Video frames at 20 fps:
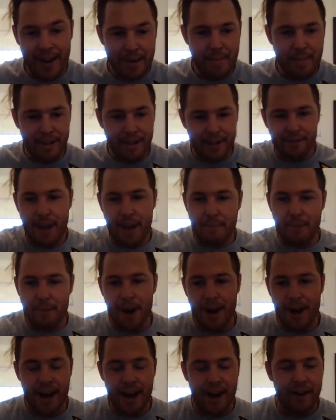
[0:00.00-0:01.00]
but
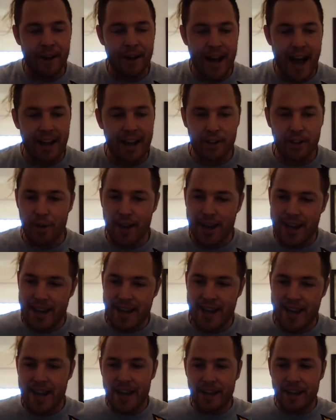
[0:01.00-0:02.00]
vampire now, and so
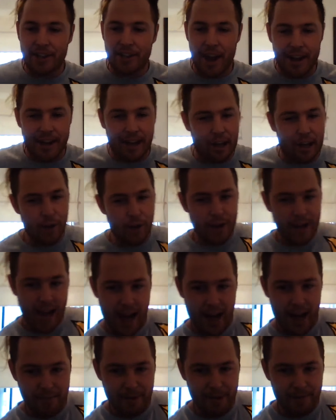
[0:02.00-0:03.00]
he is kind of learning
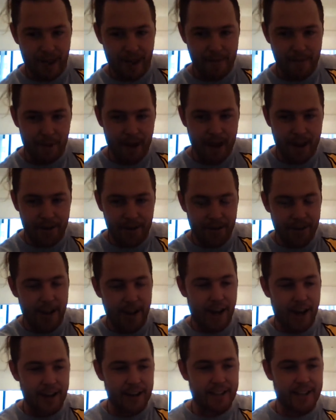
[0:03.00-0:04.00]
how to be a vampire, and they're
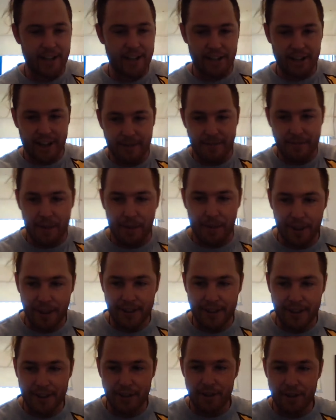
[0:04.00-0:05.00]
kind of teaching him the
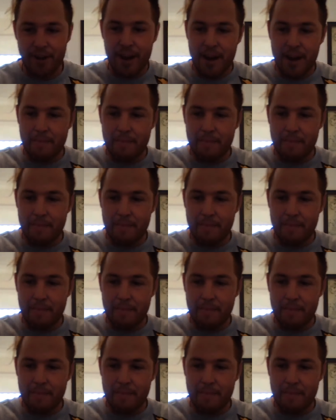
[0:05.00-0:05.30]
things to do,